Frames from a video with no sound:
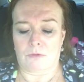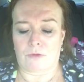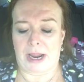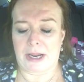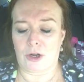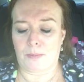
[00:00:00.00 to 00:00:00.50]

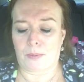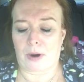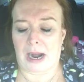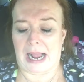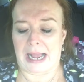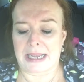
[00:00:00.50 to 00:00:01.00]
regular
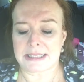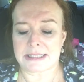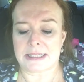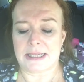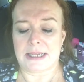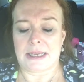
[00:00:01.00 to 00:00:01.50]

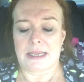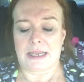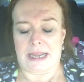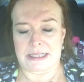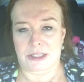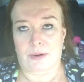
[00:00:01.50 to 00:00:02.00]
price,
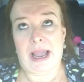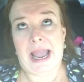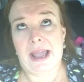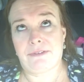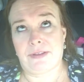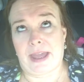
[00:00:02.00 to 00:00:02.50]
and so
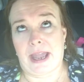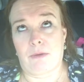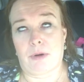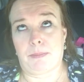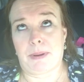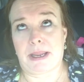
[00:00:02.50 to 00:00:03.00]
half of
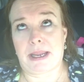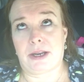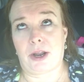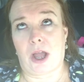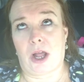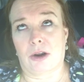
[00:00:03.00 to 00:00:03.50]
that would be
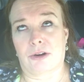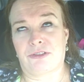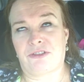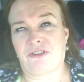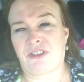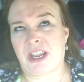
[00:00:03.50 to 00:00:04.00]

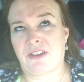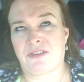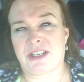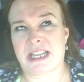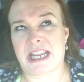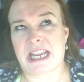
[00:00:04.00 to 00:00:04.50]

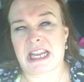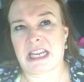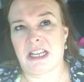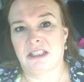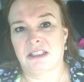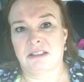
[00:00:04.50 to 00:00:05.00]

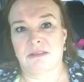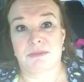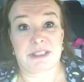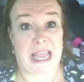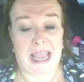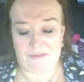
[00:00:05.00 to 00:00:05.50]
$1.57,
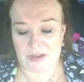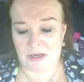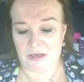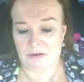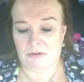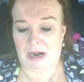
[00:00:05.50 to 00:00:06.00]

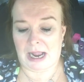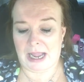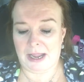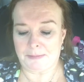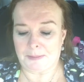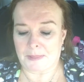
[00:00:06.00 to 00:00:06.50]

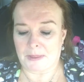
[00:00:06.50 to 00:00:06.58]
right?